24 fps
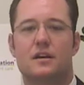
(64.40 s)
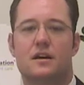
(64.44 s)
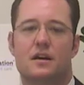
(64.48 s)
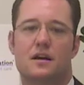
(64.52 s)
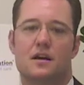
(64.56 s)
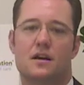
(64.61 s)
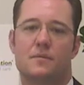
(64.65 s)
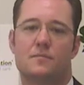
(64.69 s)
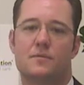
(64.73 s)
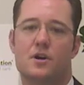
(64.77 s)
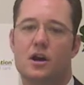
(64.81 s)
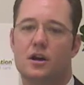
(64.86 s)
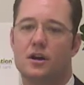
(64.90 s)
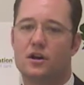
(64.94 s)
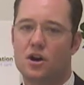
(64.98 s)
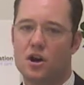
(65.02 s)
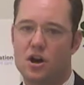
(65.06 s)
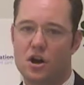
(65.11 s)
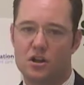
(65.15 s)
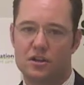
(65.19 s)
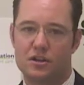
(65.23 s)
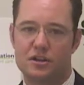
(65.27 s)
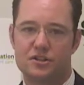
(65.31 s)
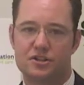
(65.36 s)

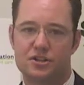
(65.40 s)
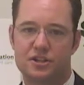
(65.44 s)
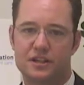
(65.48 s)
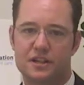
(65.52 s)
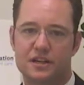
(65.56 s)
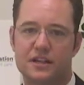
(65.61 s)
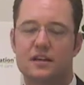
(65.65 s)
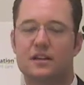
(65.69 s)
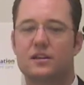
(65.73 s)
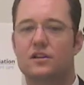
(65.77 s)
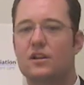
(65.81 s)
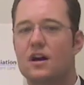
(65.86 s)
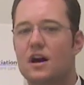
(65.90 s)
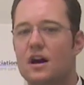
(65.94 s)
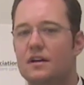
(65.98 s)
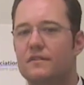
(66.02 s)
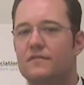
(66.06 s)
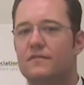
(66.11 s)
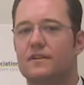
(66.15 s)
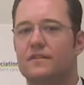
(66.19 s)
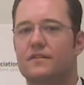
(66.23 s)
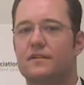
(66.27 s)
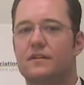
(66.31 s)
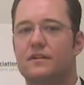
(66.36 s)
oncology, and a lot
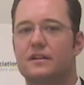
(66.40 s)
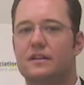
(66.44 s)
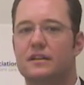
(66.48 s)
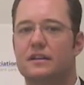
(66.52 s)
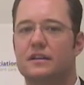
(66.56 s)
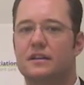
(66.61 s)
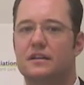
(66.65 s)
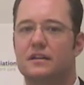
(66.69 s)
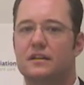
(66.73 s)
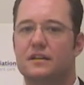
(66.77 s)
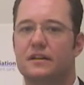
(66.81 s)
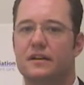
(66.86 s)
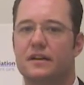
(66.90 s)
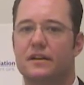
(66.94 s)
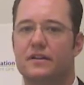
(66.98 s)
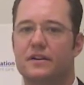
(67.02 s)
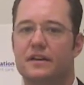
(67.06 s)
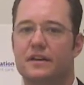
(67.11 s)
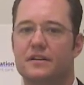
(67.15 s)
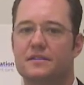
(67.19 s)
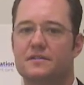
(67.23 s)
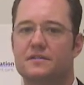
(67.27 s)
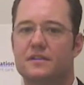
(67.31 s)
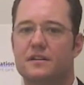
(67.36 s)
of other clinical
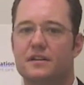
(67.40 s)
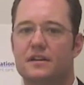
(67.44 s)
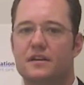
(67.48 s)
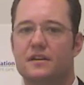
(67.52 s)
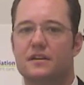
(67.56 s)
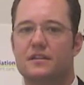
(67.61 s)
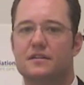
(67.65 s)
areas.